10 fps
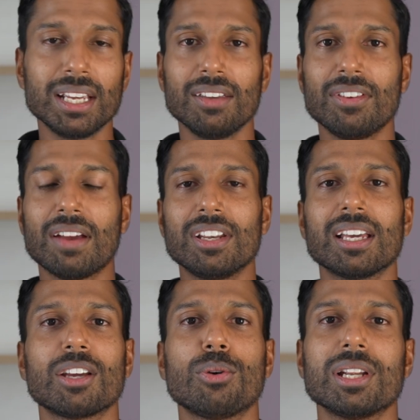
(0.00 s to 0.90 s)
If you have any
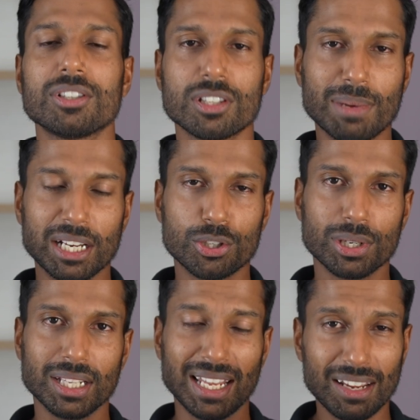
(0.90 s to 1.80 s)
other questions, make sure
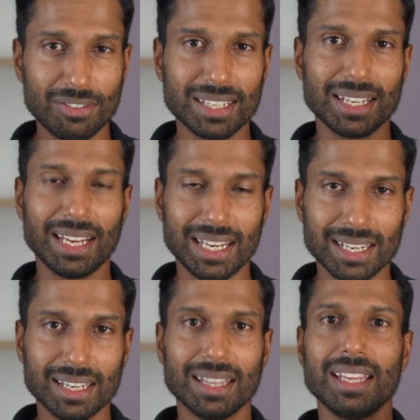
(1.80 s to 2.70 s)
you leave it
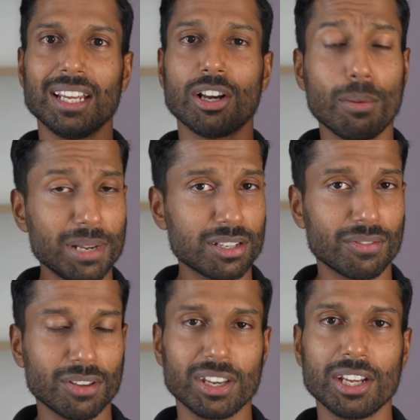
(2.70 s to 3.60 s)
in the comments of
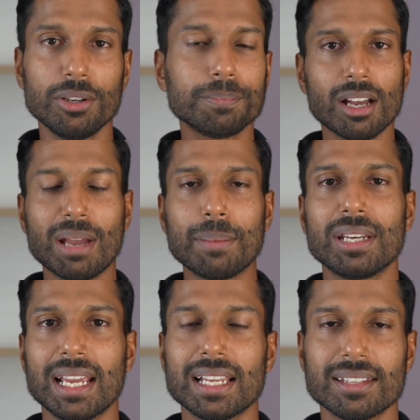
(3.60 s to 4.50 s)
the video. I'm
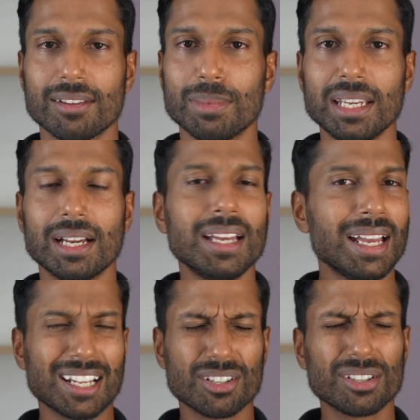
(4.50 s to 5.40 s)
happy to answer them here.
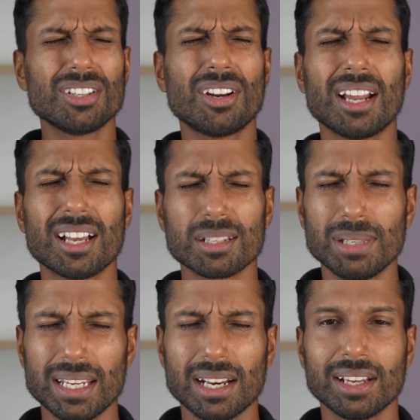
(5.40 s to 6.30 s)
As long as you don't ask
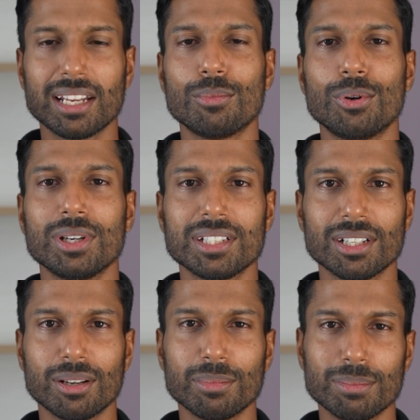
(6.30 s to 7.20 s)
me, can I get a mortgage in
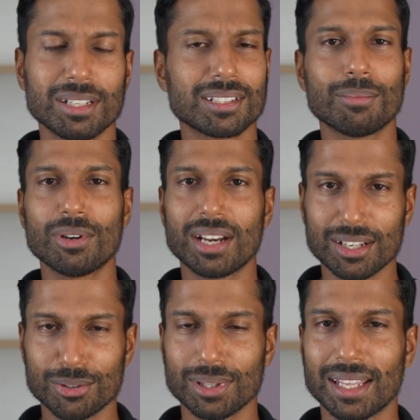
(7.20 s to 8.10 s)
Colombia? Because I'm not
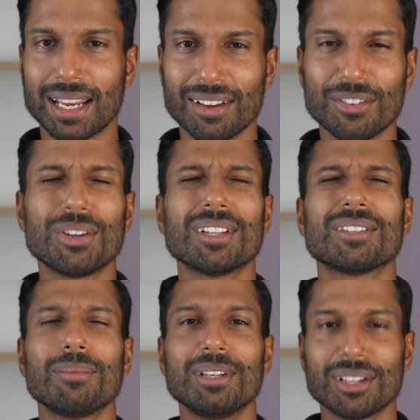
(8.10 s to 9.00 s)
answering that. I've heard it
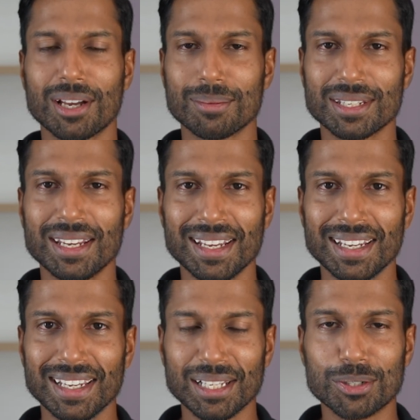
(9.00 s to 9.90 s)
so many times.
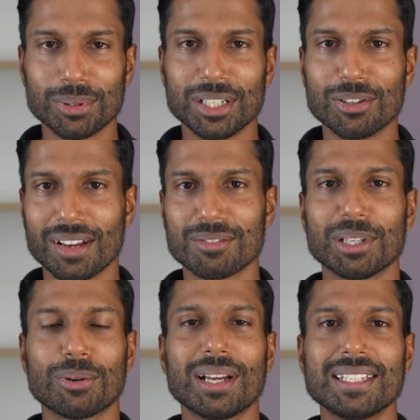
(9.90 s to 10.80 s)
It literally drives me
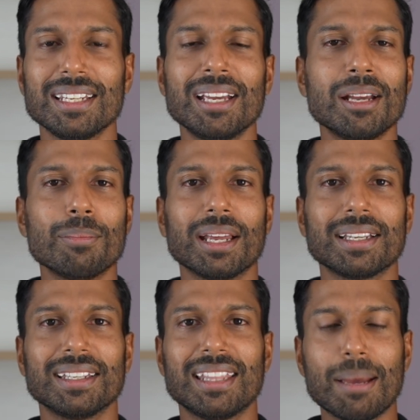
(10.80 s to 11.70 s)
crazy.
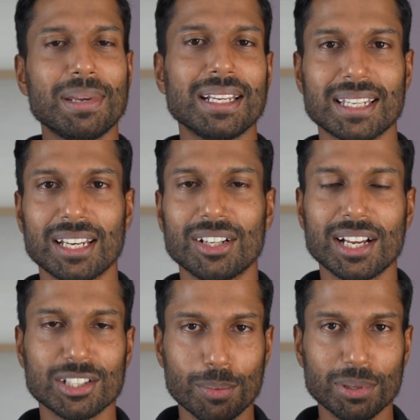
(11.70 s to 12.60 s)
But that being said,
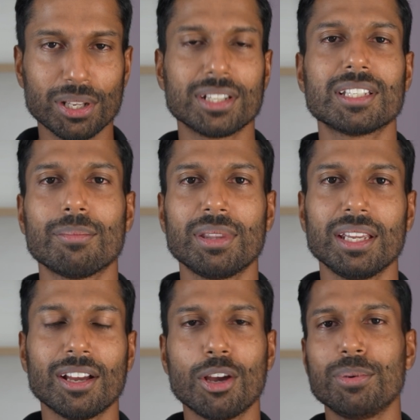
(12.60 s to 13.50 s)
guys, hope you learned
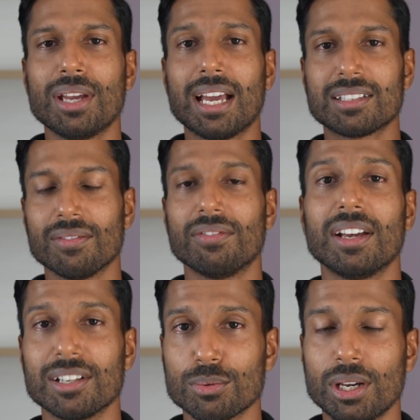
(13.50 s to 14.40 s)
something. Hope you had some
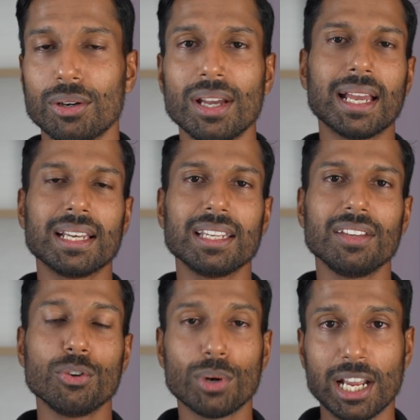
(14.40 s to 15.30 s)
fun as well. And
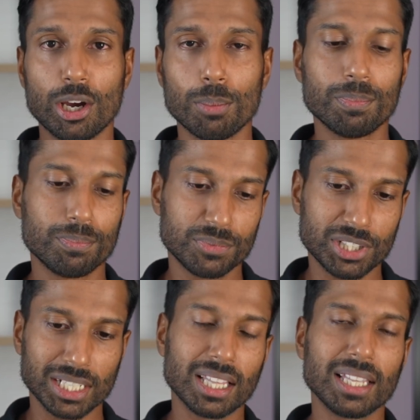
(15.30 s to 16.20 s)
if you want help,
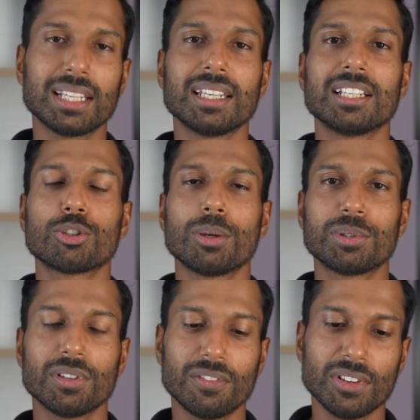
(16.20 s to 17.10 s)
check the link in the
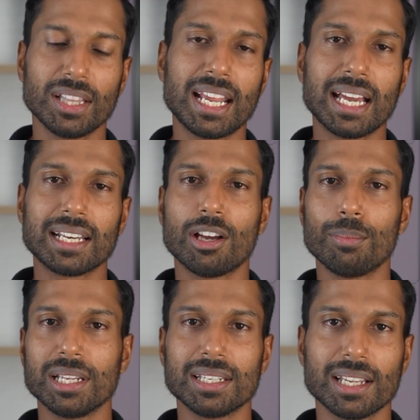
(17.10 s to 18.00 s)
description, fill it out, and I'll
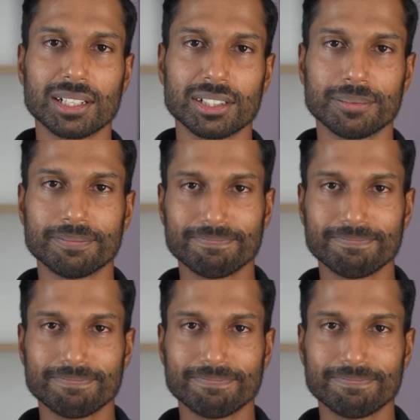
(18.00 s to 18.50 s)
be in touch.